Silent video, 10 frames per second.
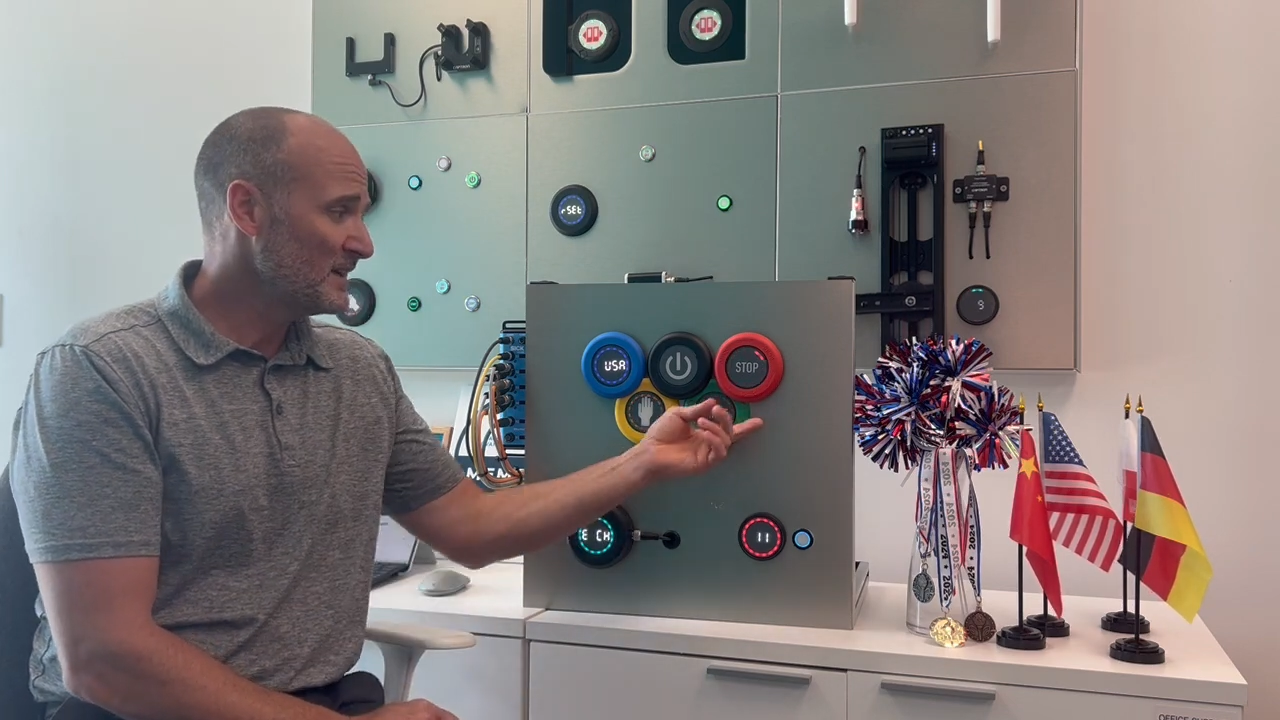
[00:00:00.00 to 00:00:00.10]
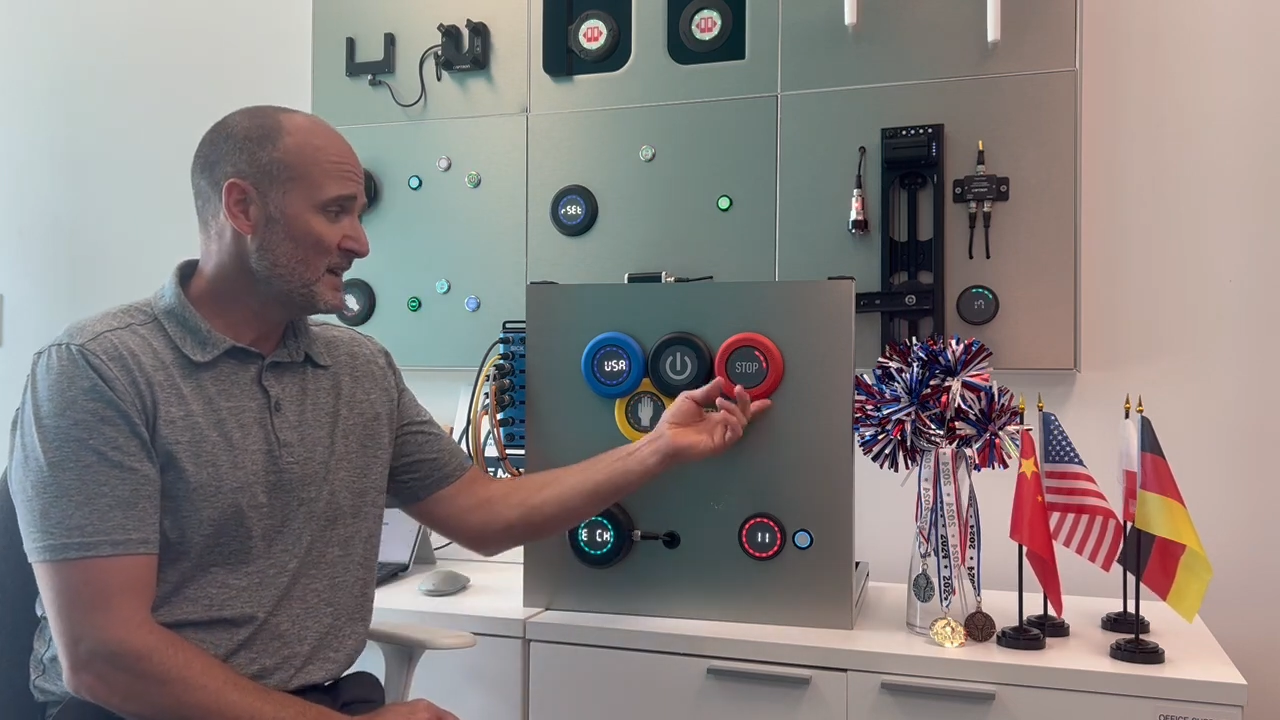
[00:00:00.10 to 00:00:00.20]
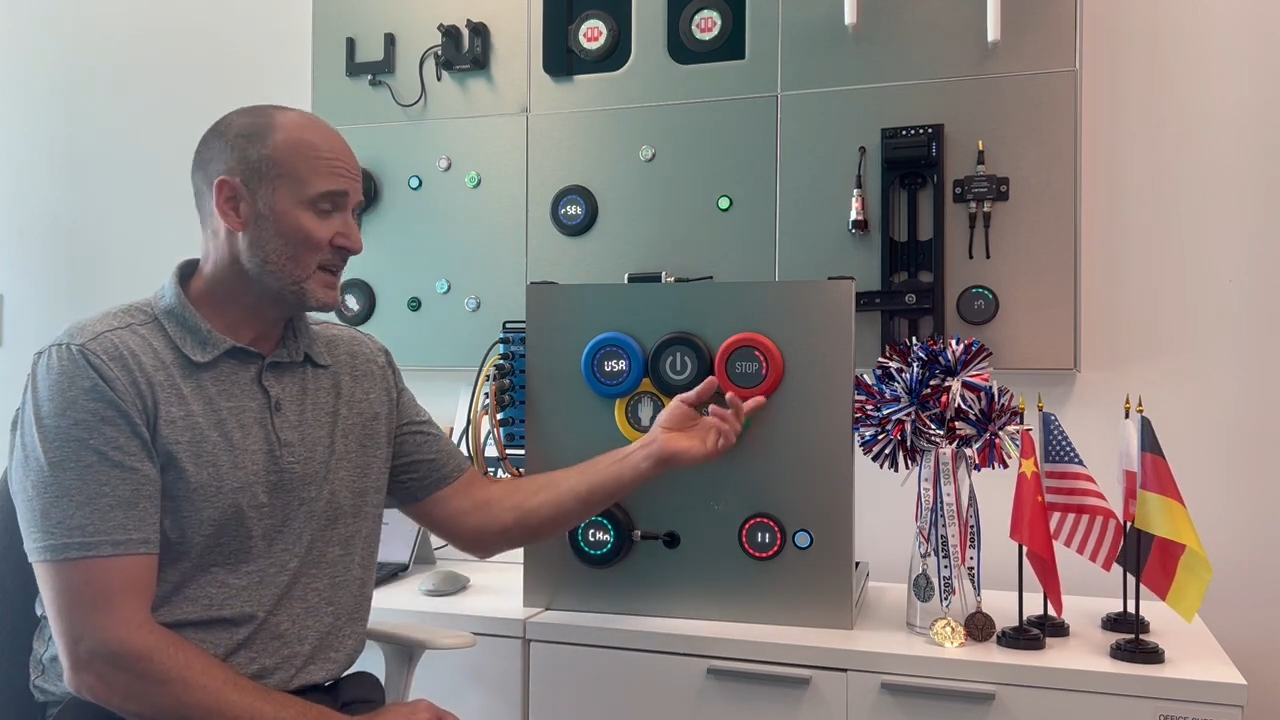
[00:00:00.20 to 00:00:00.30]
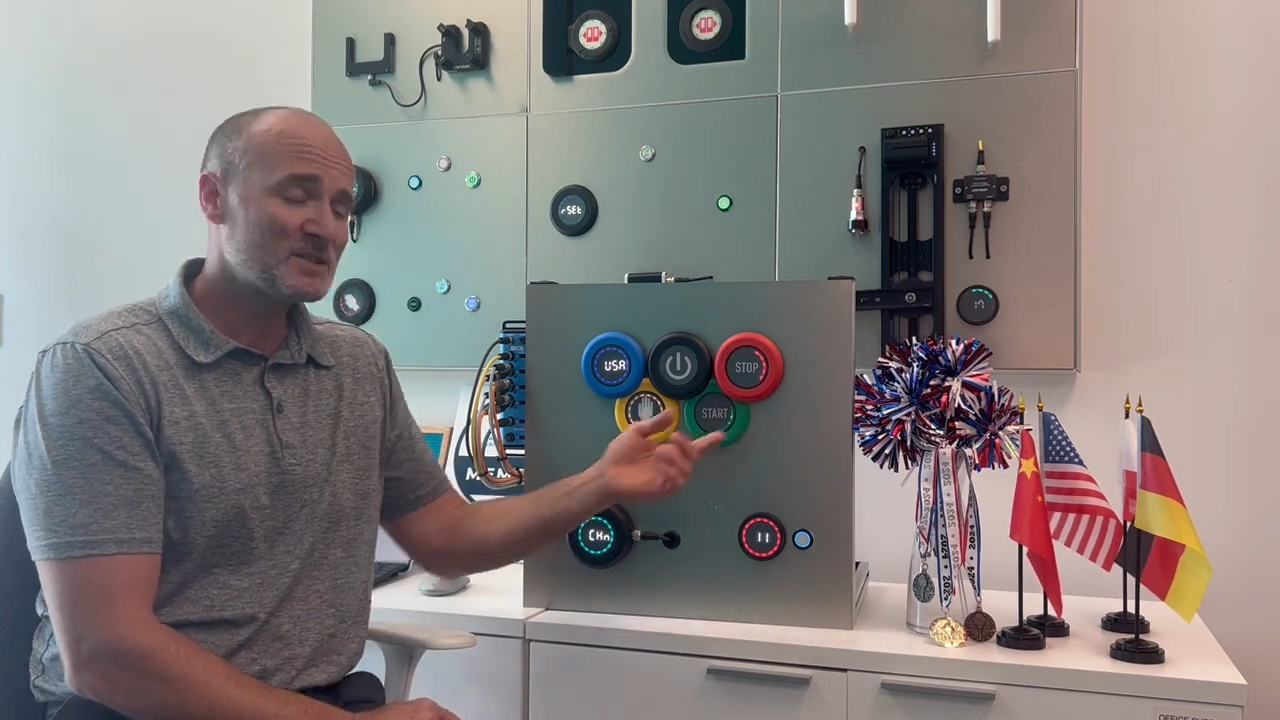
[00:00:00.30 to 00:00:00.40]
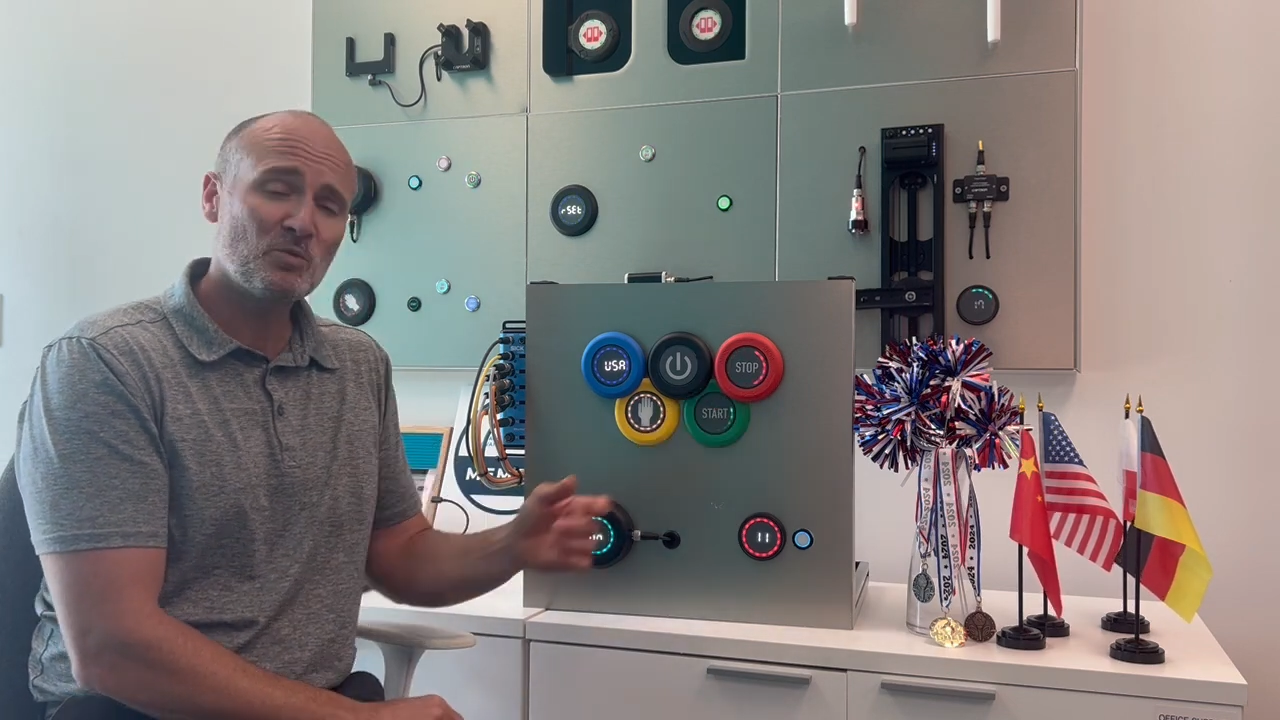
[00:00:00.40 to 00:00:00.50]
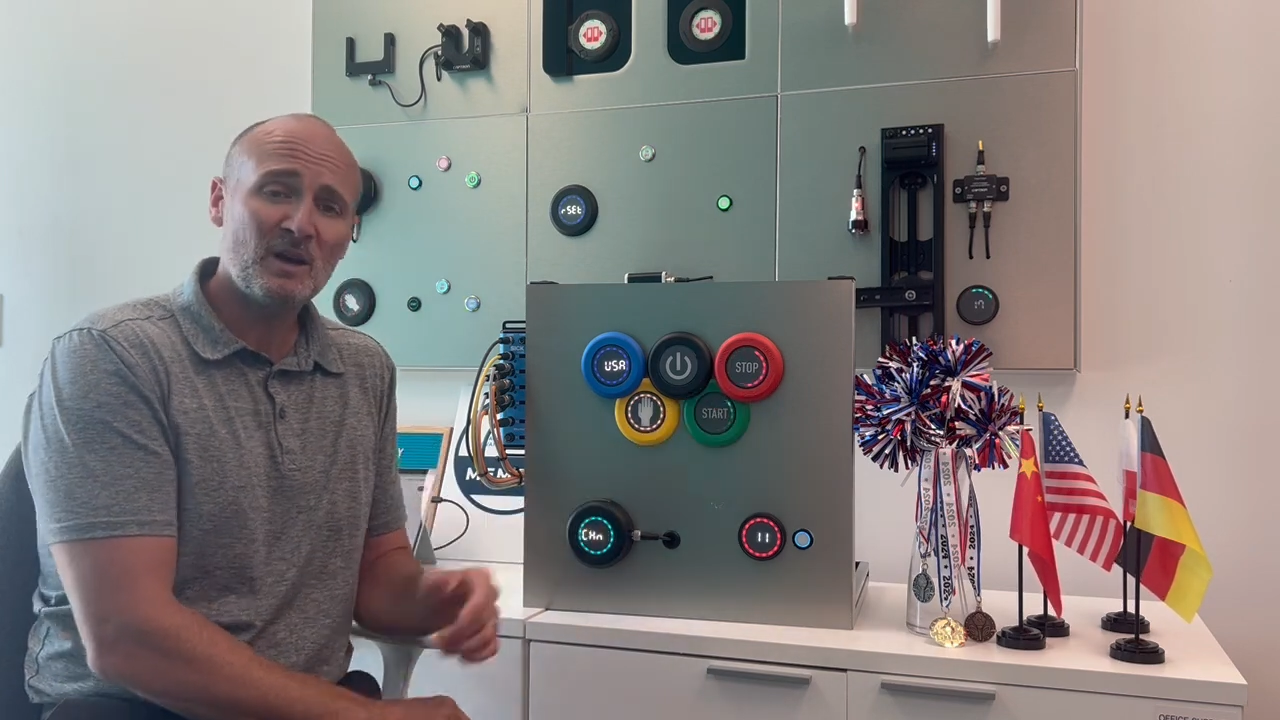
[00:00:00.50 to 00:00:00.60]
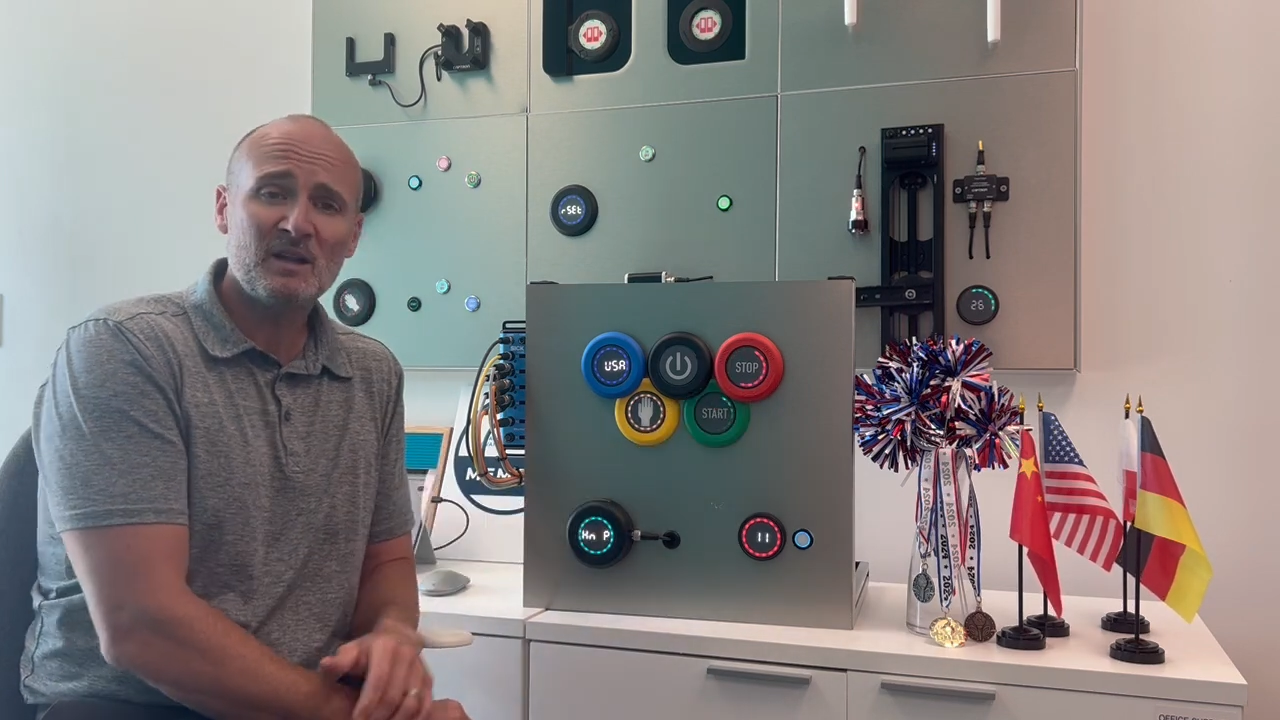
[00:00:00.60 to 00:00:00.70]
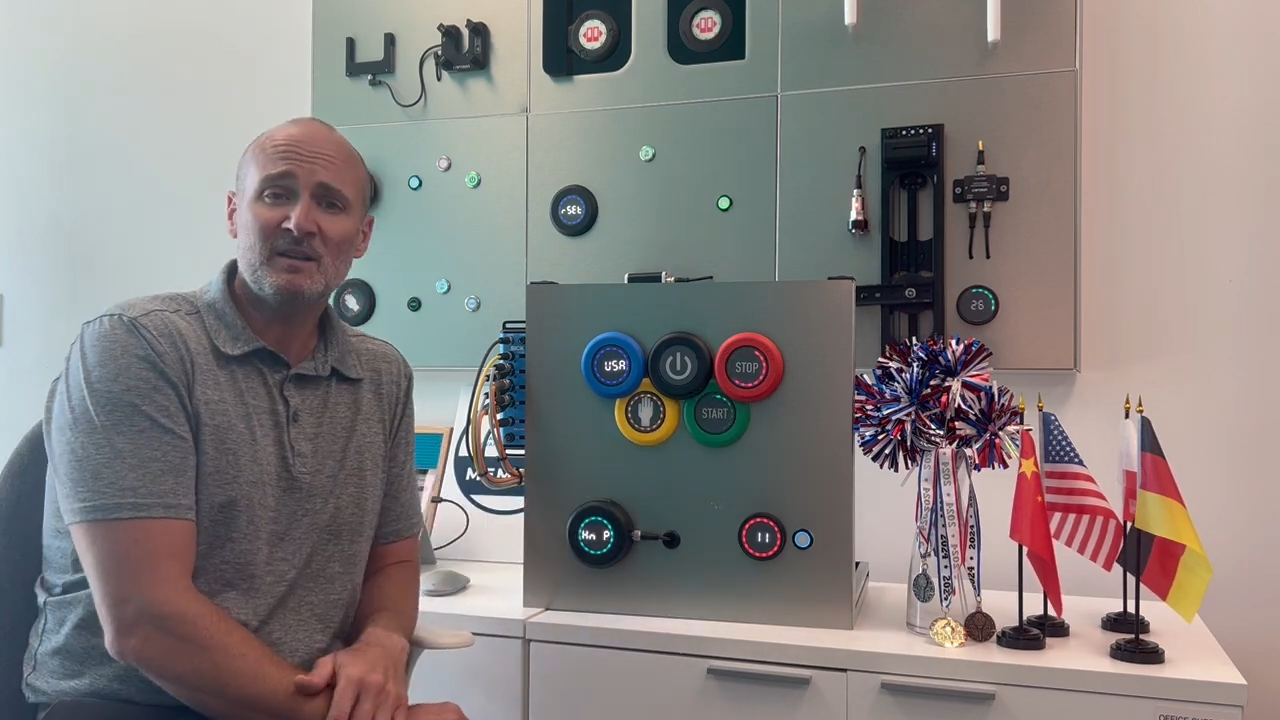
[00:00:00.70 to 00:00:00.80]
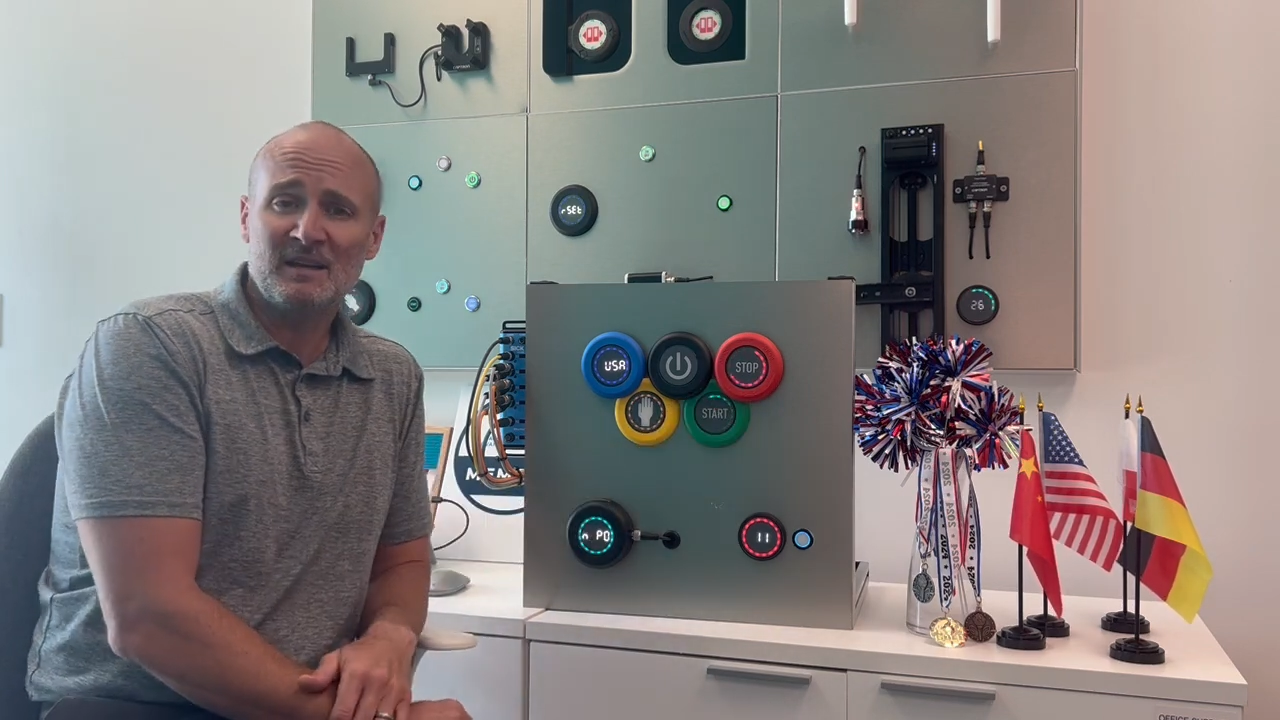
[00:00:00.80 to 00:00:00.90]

as well